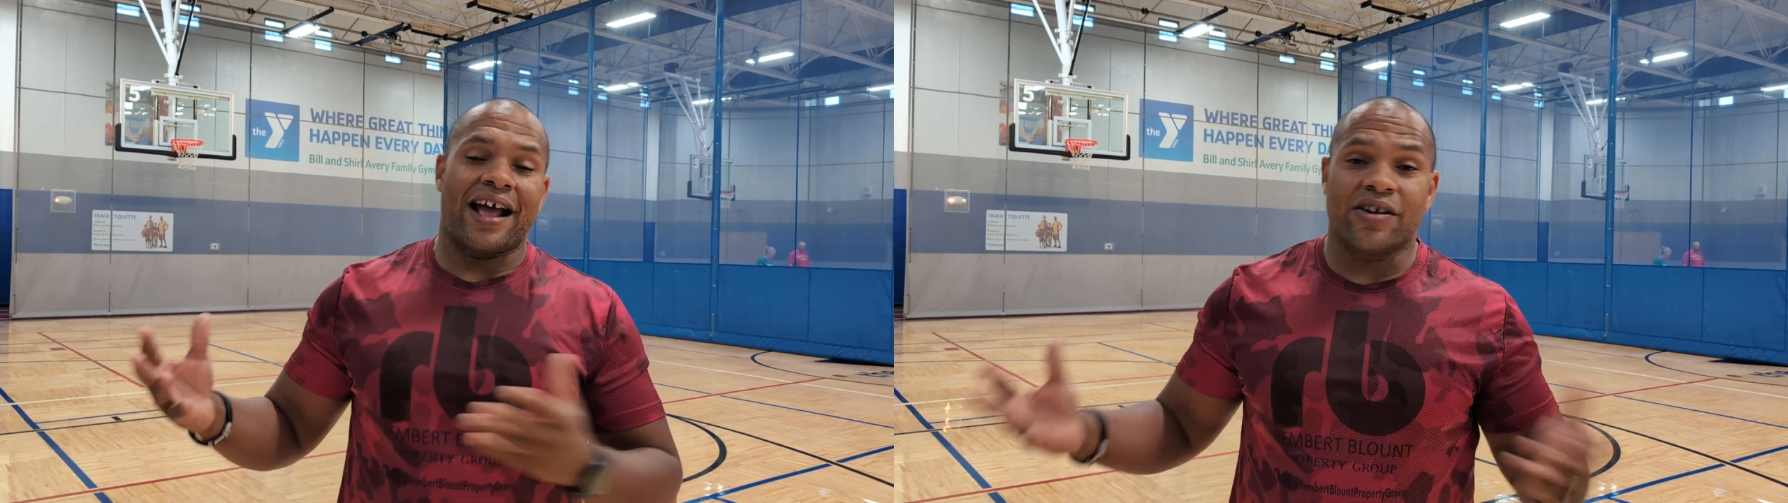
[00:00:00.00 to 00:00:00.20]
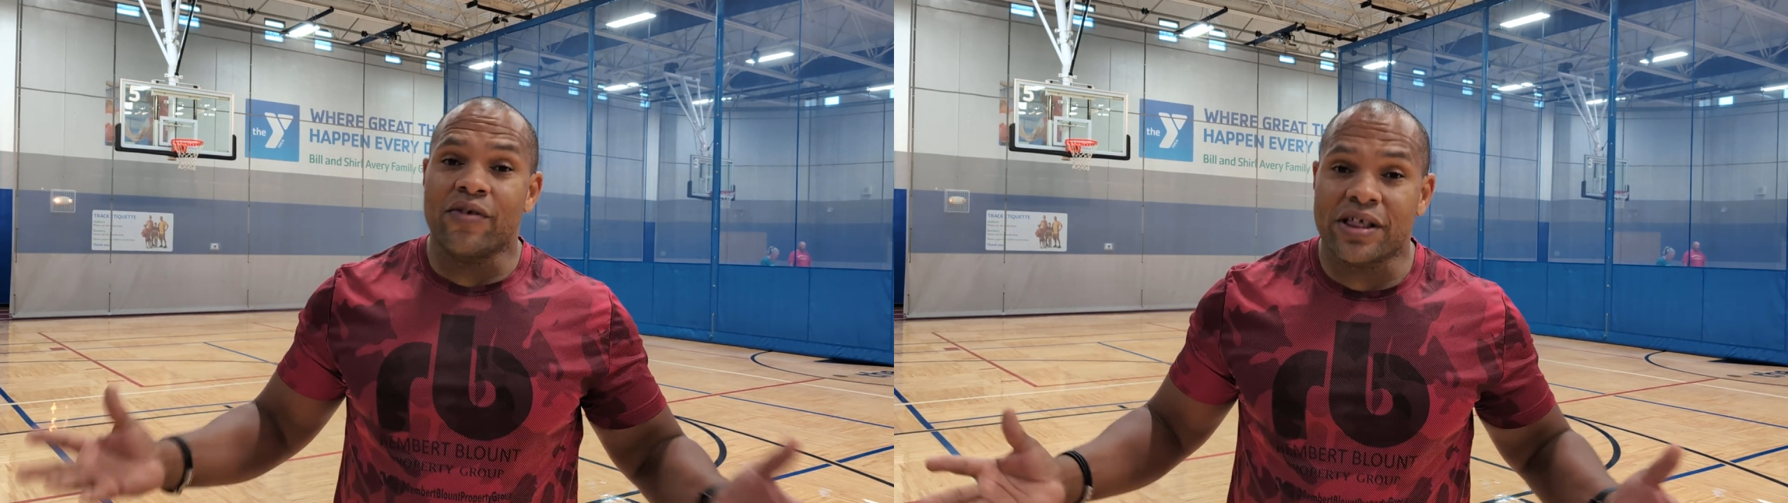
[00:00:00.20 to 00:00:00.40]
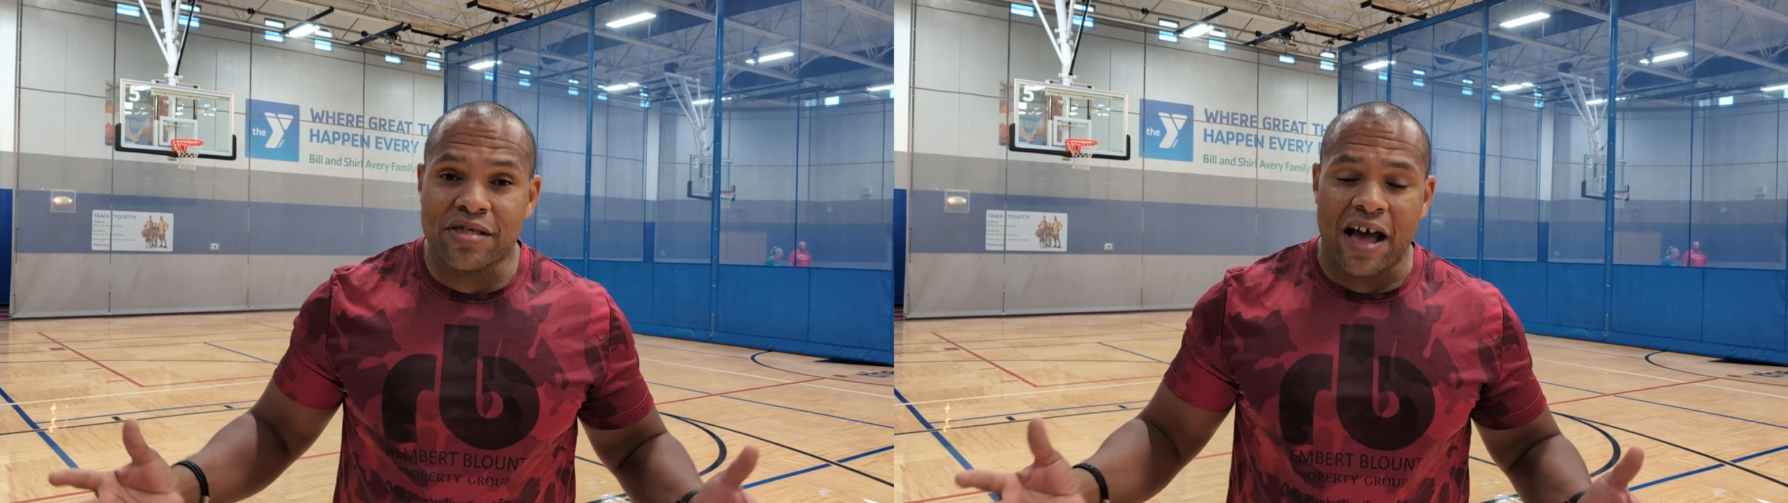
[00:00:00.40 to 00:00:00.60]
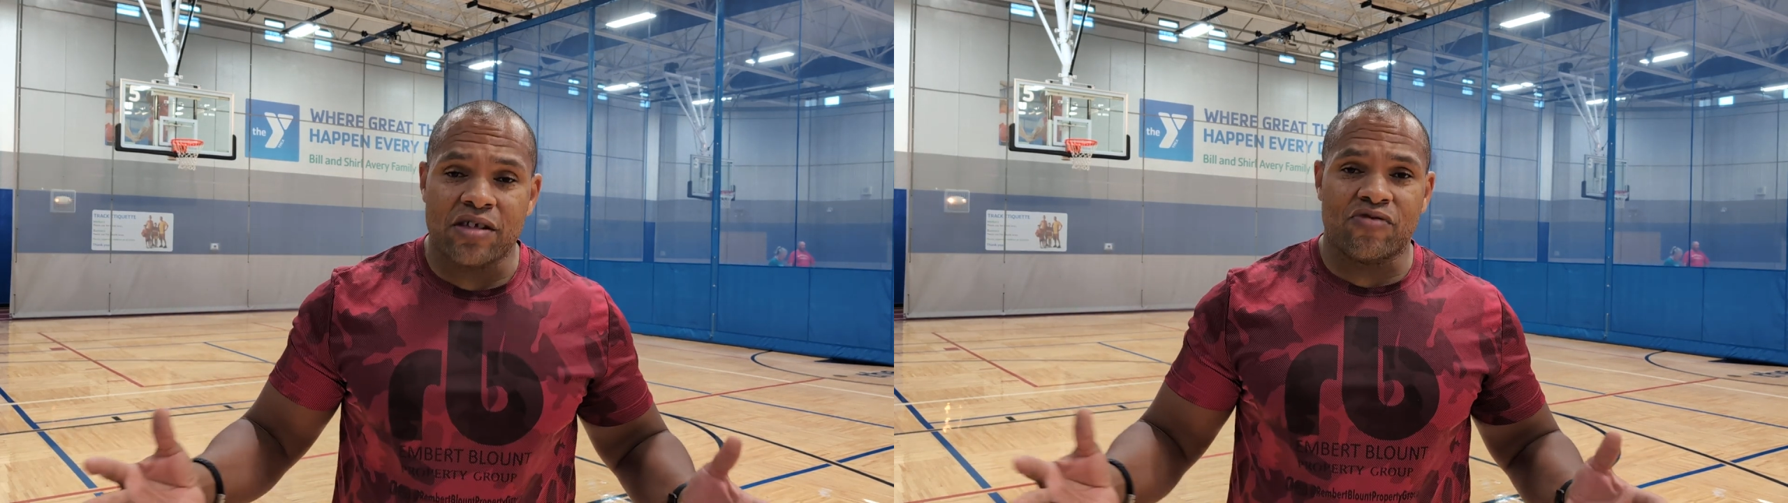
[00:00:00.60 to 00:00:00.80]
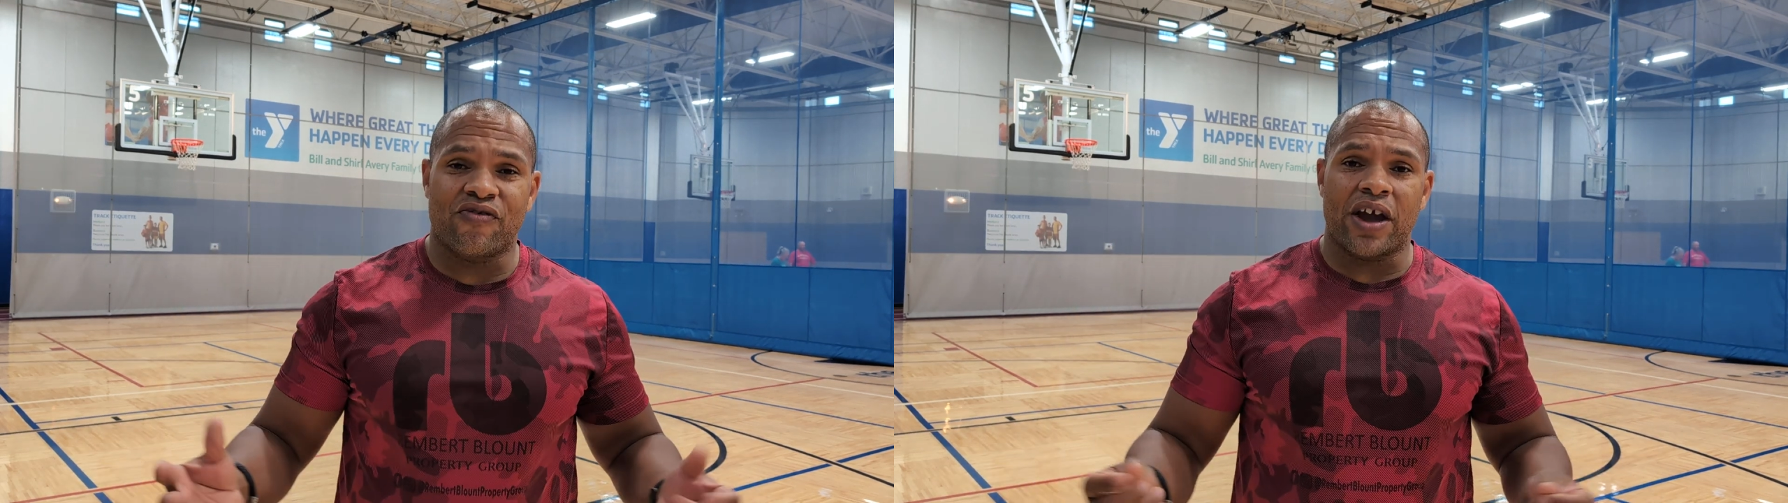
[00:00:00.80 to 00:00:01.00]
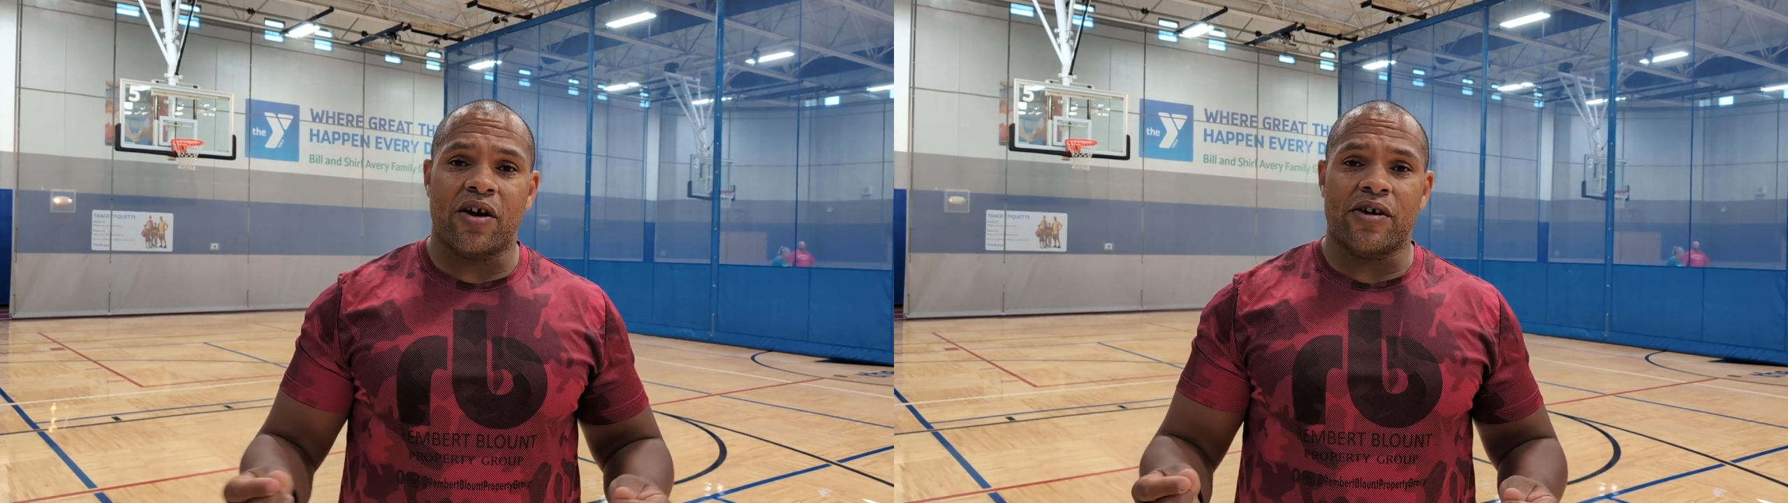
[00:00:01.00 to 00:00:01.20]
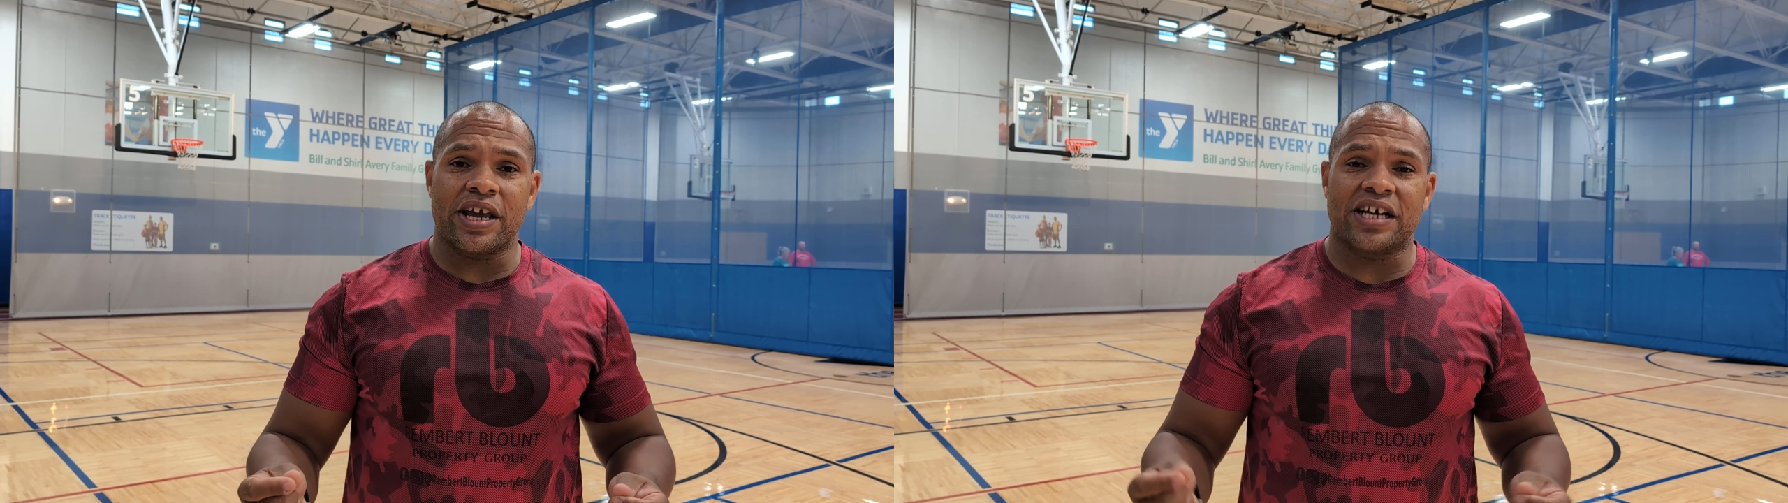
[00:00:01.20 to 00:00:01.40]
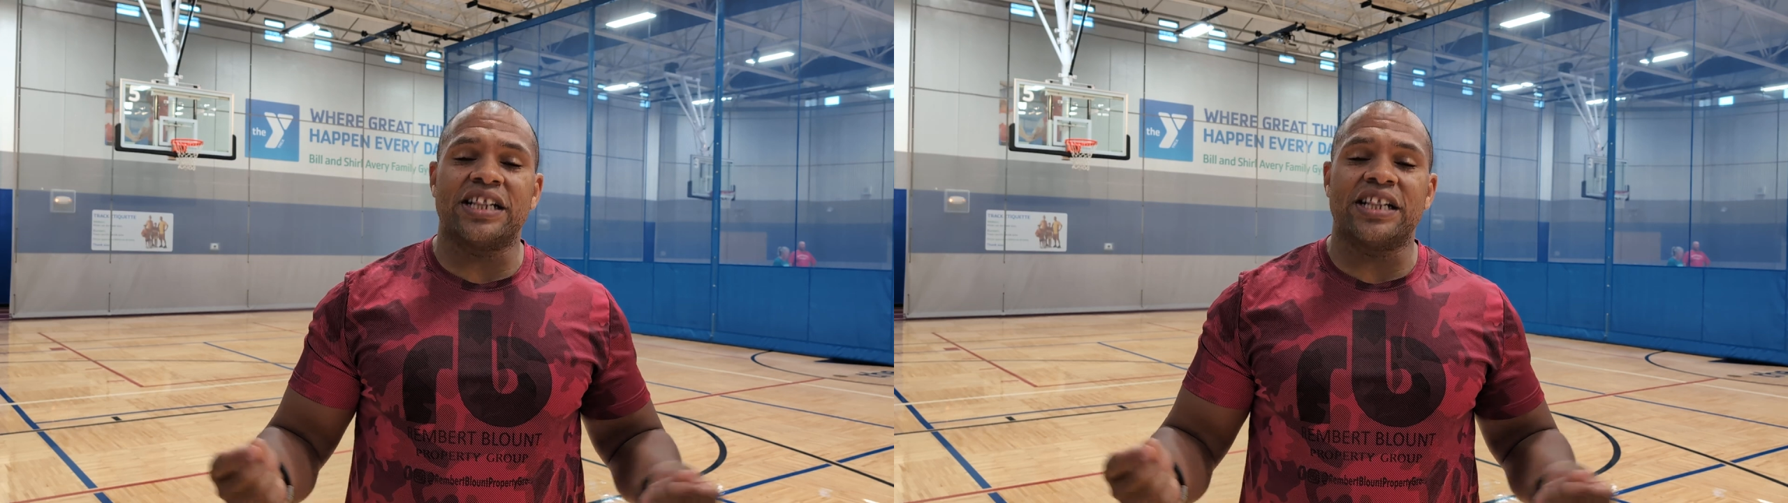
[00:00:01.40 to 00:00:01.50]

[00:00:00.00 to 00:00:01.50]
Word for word: I know it sounds very